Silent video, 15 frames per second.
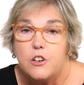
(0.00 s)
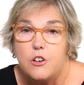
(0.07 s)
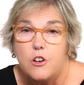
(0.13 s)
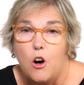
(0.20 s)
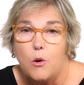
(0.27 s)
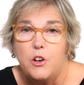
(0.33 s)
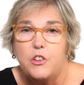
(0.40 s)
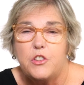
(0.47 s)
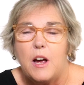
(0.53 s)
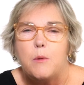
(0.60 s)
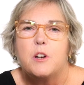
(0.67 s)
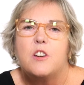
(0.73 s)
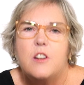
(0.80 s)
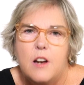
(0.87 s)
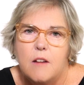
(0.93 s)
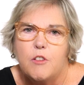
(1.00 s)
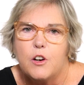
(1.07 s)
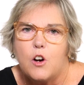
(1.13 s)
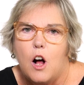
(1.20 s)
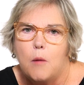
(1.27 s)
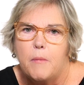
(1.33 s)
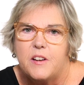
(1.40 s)
Notice I would
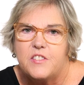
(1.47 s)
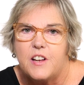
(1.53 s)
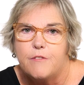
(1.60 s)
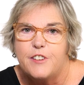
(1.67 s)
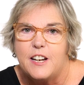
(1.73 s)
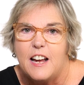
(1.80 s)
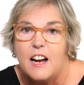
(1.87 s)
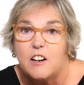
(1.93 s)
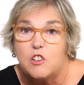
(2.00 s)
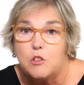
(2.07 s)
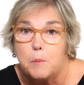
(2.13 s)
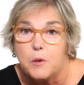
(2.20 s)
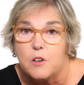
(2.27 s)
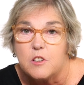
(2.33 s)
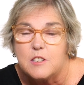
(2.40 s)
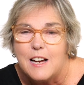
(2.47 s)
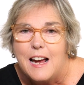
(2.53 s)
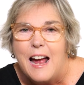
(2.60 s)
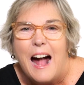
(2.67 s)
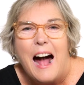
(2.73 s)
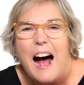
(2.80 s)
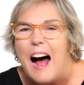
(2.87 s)
never call myself an expert.
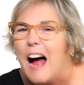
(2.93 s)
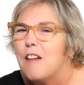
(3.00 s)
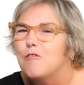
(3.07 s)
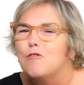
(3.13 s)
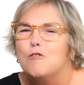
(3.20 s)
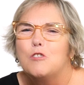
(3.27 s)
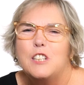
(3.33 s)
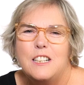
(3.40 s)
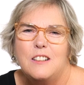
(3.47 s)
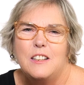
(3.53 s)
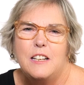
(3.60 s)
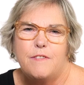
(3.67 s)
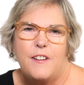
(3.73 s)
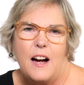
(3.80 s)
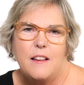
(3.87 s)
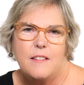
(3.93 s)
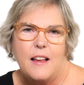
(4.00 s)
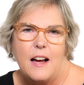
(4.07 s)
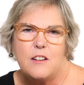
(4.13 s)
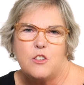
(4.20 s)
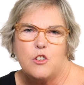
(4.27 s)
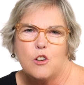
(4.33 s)
I really find
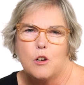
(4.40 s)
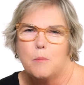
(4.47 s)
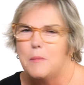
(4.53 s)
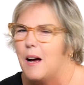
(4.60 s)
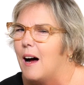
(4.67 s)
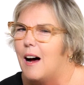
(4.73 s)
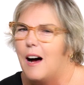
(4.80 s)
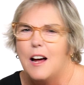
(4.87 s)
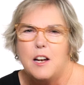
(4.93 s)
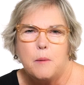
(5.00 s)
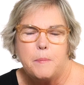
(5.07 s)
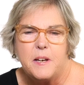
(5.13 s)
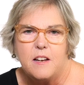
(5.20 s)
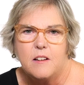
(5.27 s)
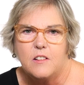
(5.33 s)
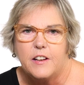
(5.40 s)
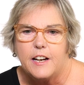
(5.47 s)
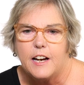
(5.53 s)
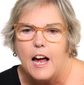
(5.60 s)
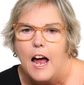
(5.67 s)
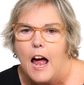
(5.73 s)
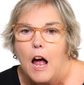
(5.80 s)
that term
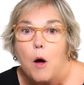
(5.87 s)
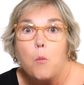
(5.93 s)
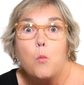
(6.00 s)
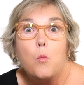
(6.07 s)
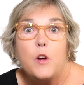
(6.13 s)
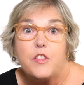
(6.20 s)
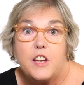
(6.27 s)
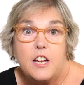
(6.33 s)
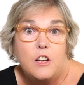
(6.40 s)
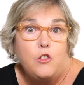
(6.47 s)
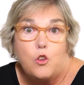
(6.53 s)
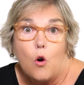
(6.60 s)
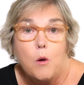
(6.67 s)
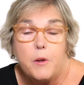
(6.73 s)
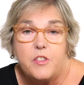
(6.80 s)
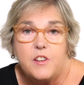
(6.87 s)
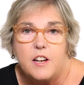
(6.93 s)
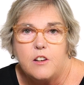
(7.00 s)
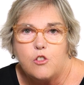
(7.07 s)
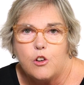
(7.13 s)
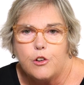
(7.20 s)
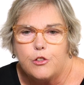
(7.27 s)
unappealing. With kids or with
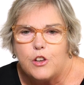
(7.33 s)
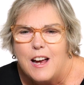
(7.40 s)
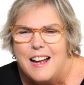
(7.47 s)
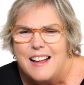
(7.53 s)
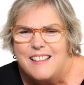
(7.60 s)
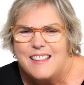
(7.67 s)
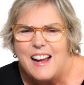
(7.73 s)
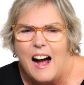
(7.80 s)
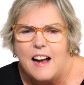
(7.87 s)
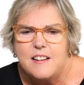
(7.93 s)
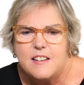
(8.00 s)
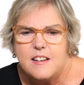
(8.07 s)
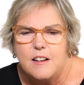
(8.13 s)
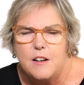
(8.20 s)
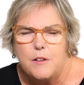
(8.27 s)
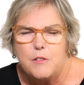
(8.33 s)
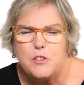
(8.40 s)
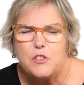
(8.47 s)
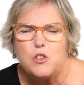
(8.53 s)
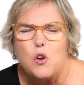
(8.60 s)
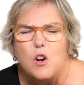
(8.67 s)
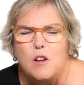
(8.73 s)
teachers, the idea
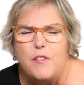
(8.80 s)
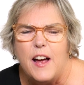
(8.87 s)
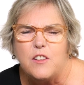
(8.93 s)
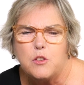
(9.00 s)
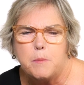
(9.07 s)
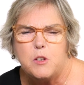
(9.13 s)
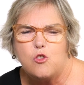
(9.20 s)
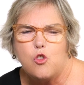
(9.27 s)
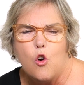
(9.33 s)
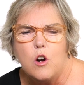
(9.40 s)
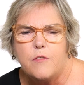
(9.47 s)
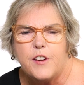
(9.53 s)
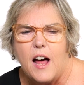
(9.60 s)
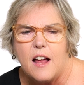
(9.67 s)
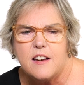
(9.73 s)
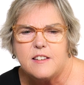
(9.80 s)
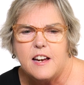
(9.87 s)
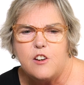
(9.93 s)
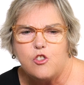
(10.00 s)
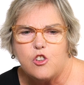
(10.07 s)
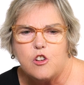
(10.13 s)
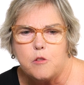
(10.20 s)
sort of has a pejorative
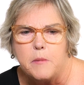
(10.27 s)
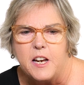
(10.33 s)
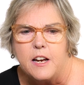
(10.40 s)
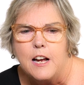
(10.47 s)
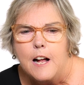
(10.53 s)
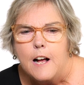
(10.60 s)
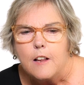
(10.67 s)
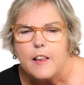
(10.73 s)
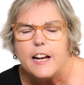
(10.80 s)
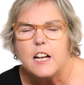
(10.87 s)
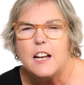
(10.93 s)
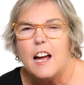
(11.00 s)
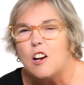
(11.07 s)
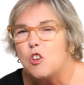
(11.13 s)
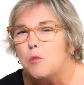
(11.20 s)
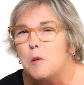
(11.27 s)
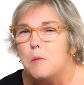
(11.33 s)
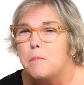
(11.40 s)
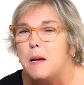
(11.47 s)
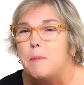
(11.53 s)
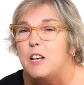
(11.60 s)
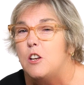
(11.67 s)
connotation to me, like an
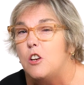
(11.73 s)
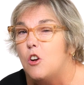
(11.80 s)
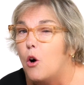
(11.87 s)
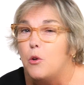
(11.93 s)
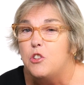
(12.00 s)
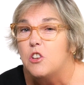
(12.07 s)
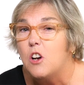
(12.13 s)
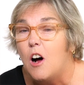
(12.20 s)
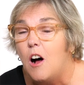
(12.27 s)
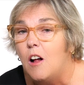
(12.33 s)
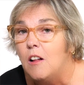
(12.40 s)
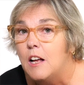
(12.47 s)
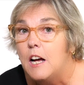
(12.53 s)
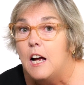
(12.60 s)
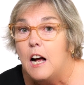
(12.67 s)
expert maybe knows it all.